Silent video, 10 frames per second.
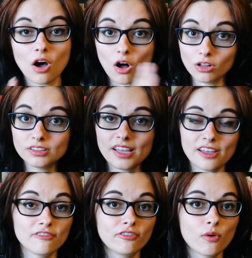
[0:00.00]
all the
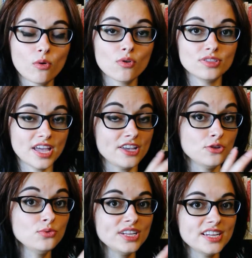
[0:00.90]
info that
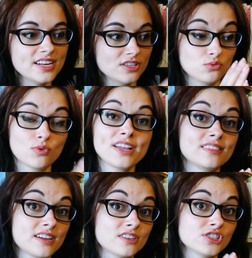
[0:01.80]
you need is
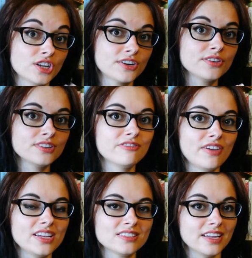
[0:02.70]
right there staring you in the
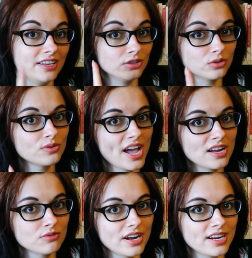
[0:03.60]
face in your own
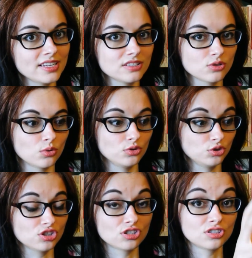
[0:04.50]
handwriting so you
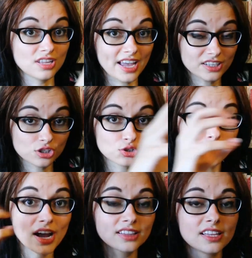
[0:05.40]
just
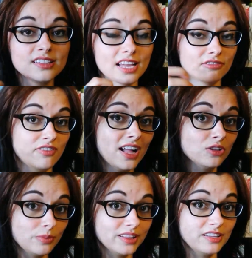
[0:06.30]
extracted that
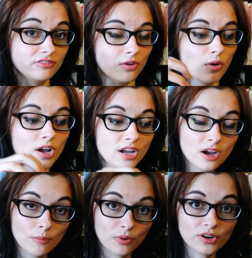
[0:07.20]
valuable info
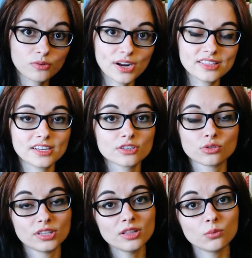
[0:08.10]
put it right there
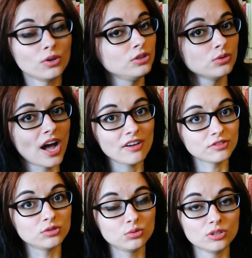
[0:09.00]
so then when you have
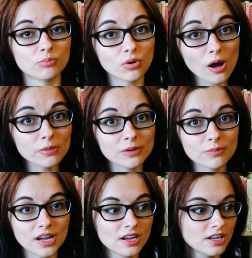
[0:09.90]
to do the
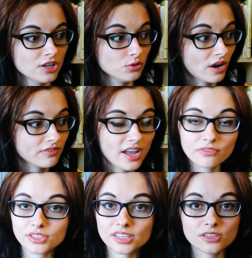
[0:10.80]
problem you have
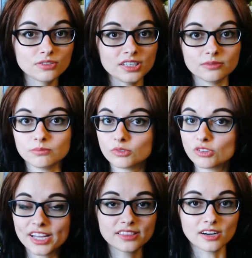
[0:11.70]
everything you need
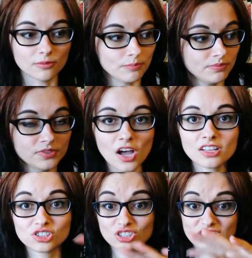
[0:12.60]
right there
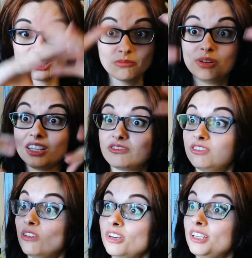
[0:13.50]
not just in a big
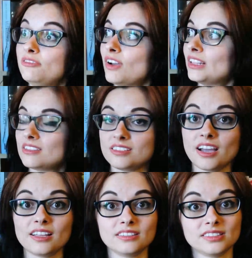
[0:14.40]
floaty fantasy
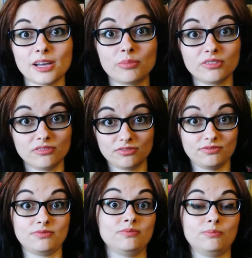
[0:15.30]
island type of
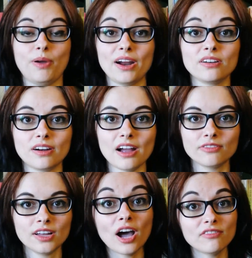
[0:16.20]

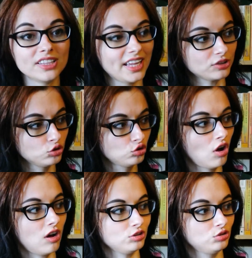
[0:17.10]
paragraph you have it like
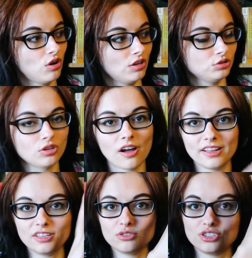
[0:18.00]
stop stop stop
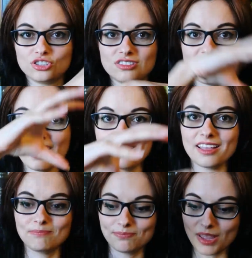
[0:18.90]
and then you can just take
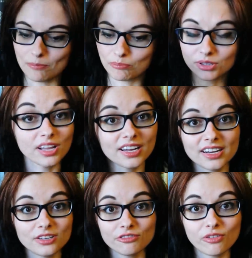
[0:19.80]
it and plug it
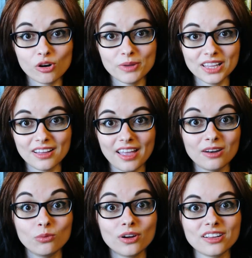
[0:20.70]
in your formula
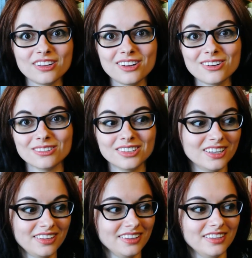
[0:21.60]
and what do you know
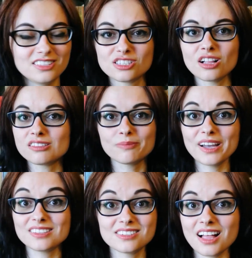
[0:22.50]
it solves by
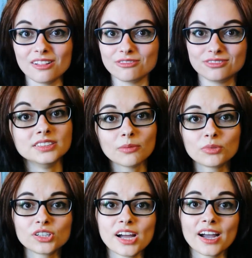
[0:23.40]
itself
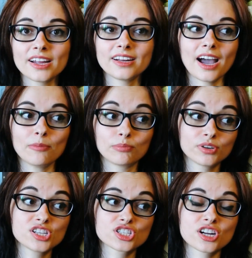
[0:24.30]
number nine i'm
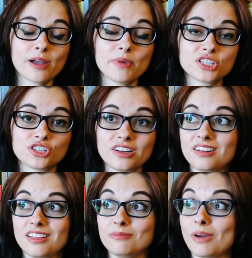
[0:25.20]
pretty sure i mentioned
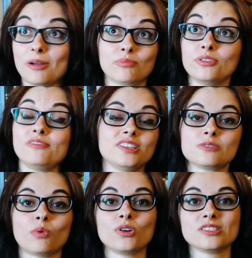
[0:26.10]
it in my
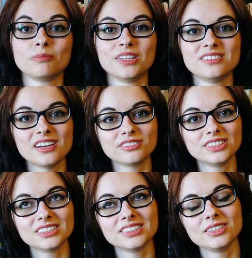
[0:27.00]
previous points but
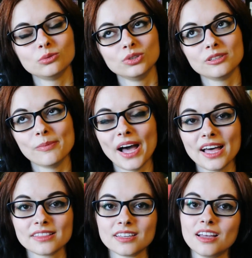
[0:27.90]
definitely with
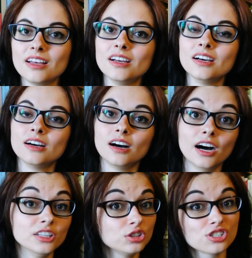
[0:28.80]
math
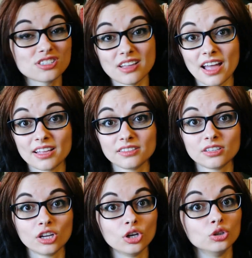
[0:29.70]
understand,
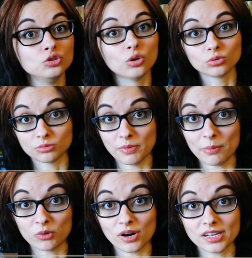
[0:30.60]
don't
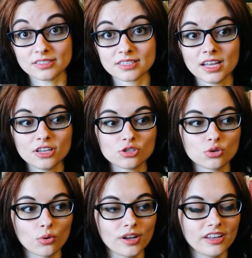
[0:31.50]
memorize.
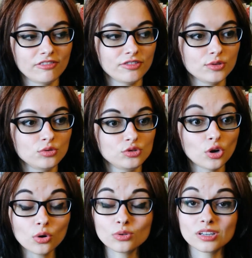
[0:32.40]
So if you
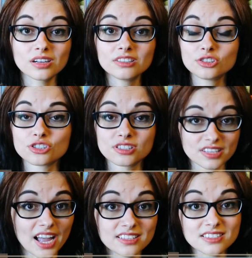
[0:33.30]
don't
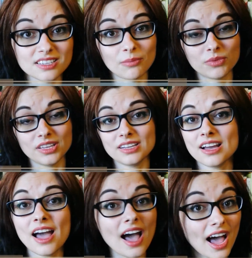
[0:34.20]
understand
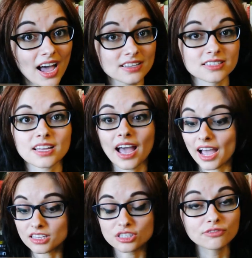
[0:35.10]
something, ask.
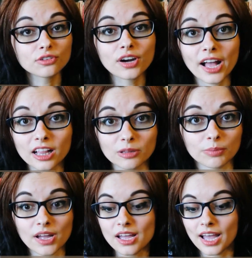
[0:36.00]
Ask for help.